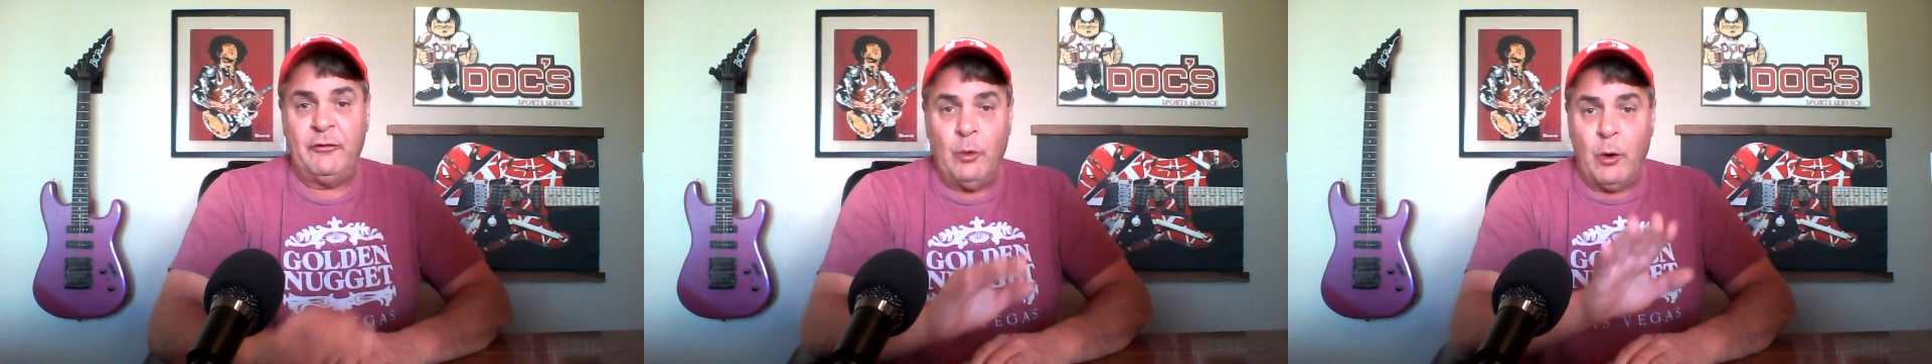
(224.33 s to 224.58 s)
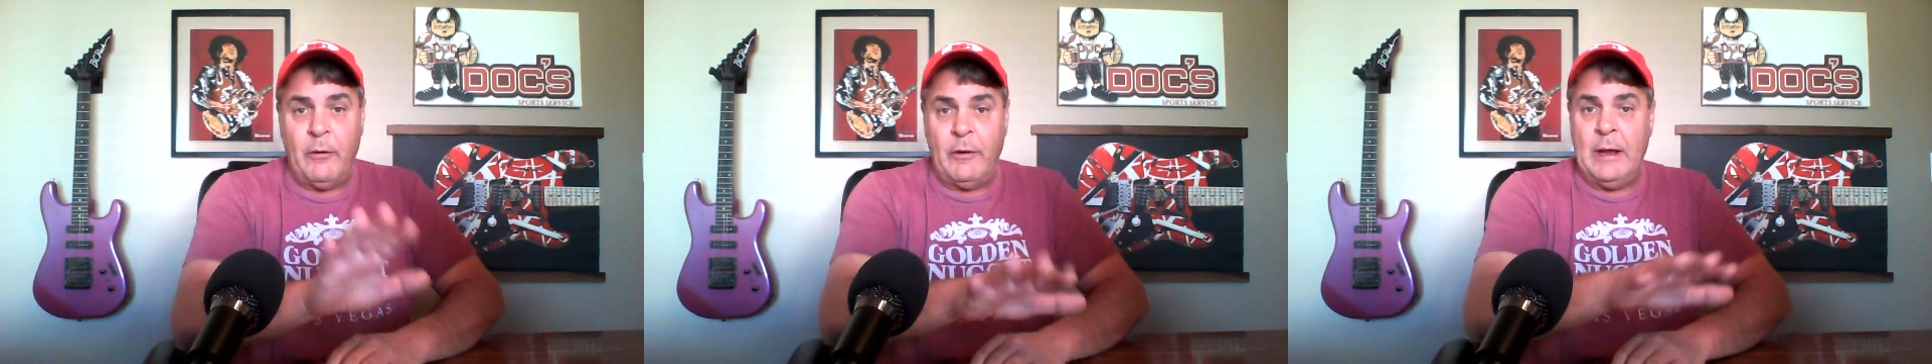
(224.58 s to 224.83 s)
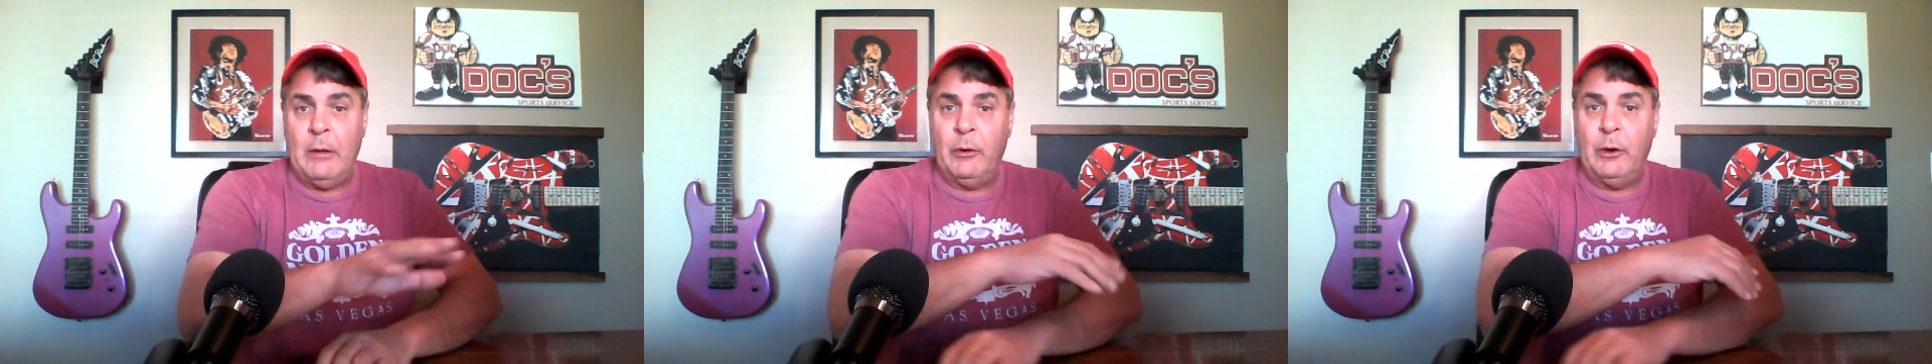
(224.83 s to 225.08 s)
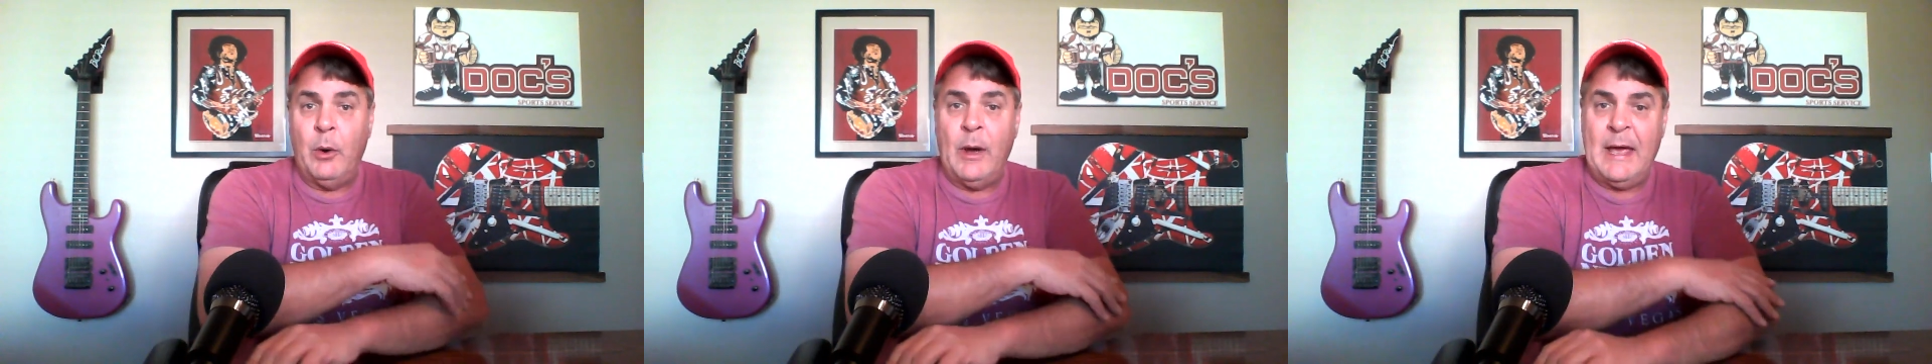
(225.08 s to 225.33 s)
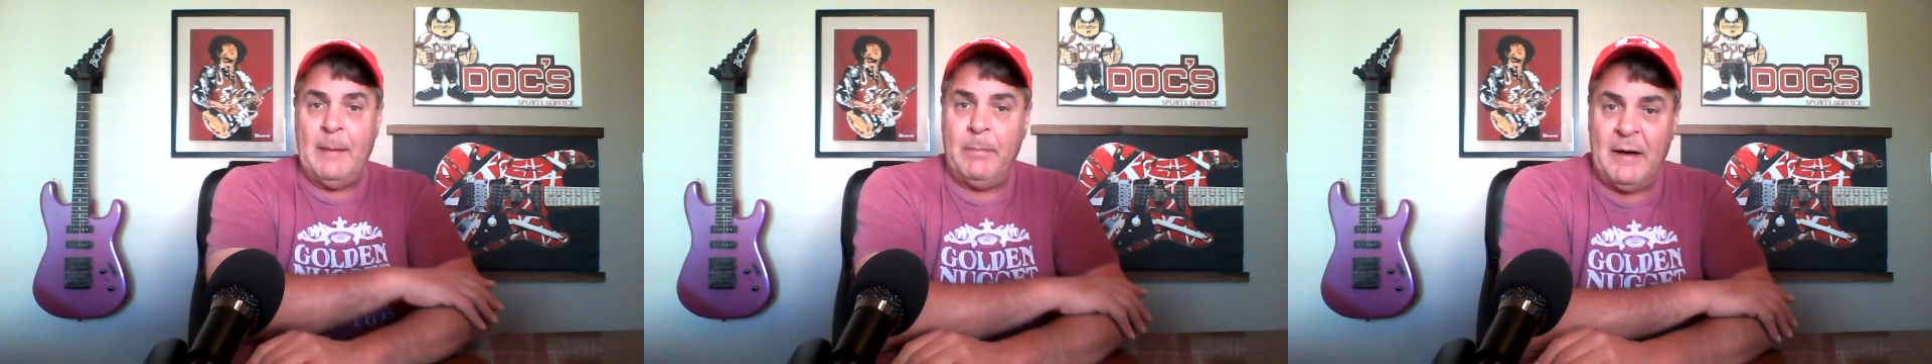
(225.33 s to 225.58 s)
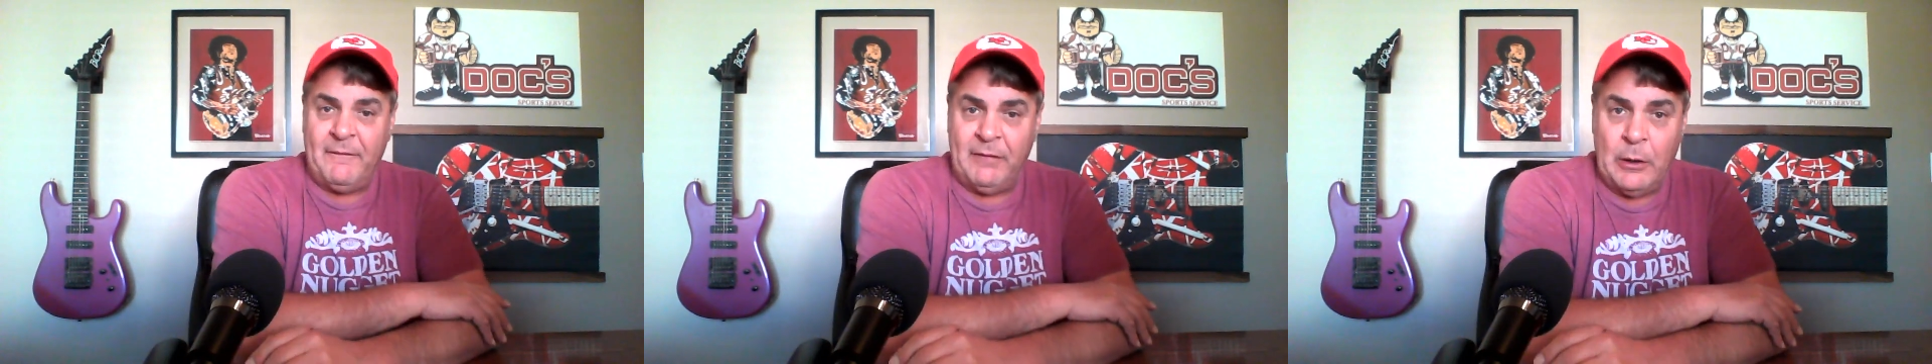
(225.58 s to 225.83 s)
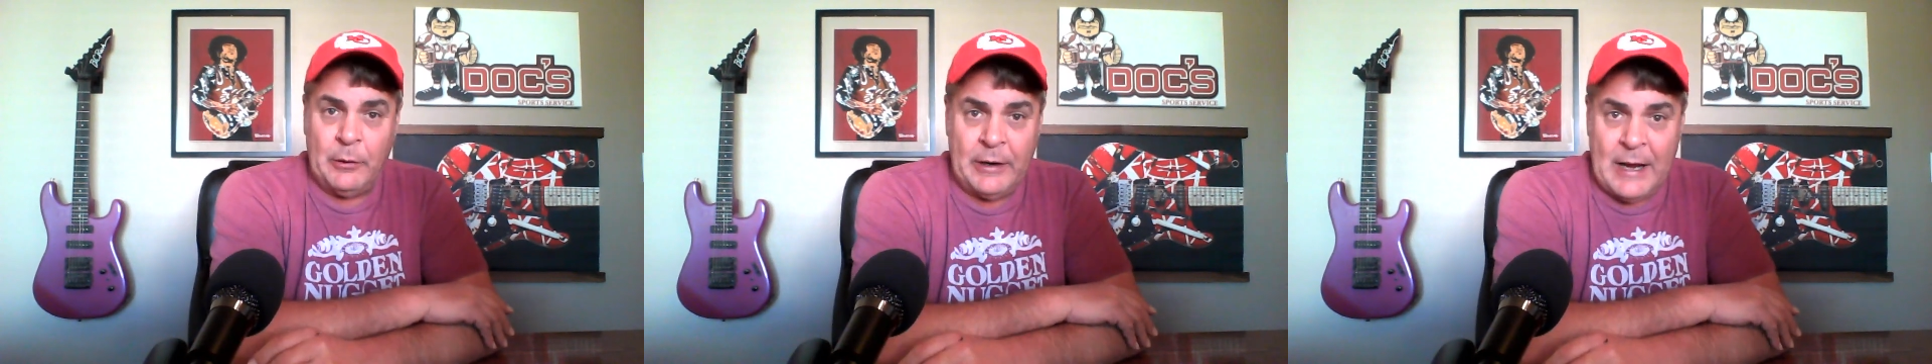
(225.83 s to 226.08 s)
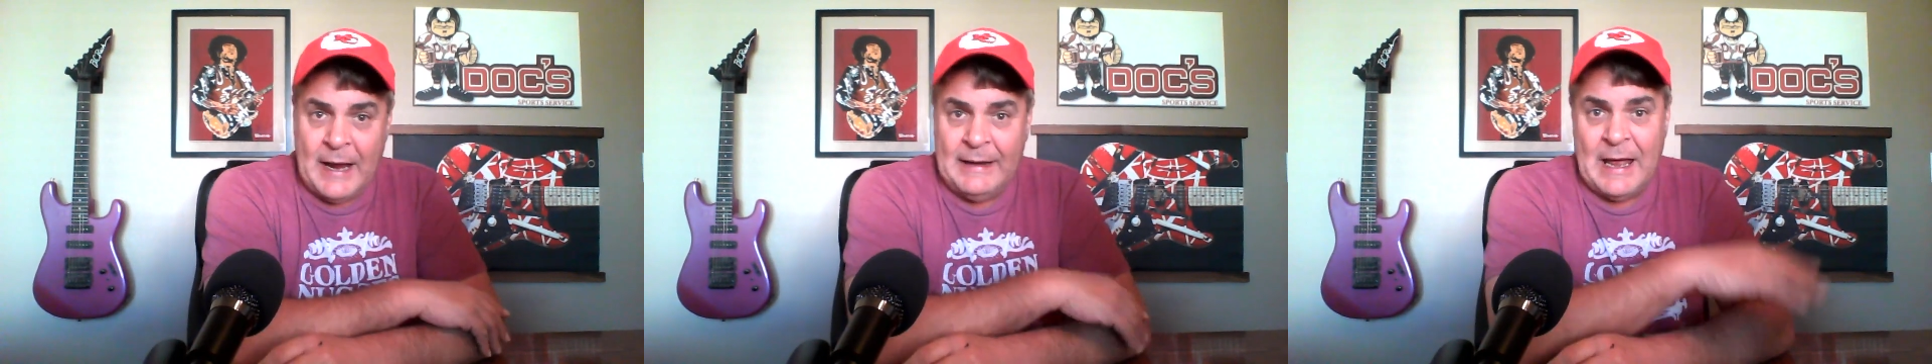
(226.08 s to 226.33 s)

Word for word: Northern Illinois at Buffalo tonight.